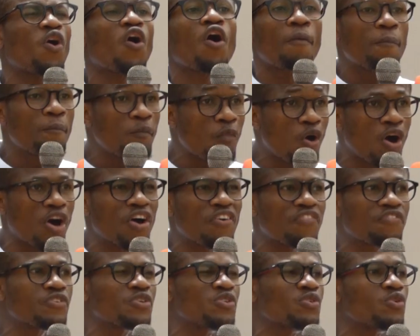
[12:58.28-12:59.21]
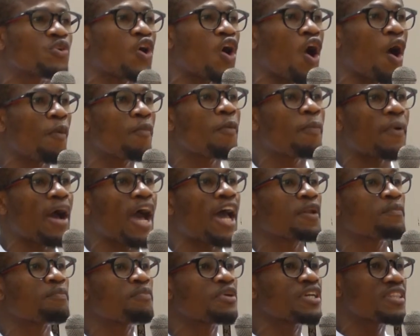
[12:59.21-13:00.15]
or more of you come up
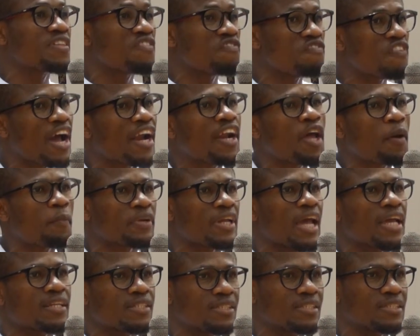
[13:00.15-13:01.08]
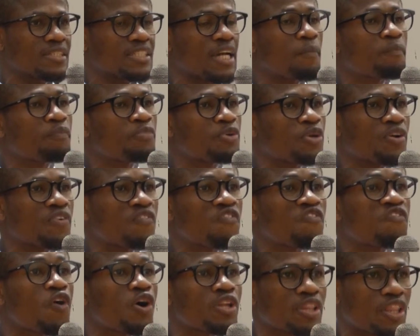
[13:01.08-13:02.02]
and be the viral hepatitis champion
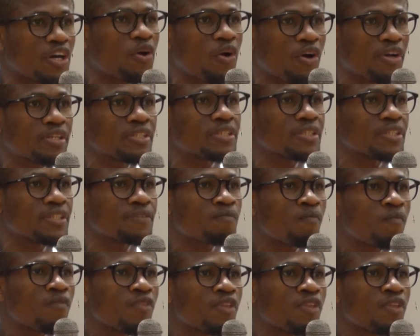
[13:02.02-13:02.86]
for the country.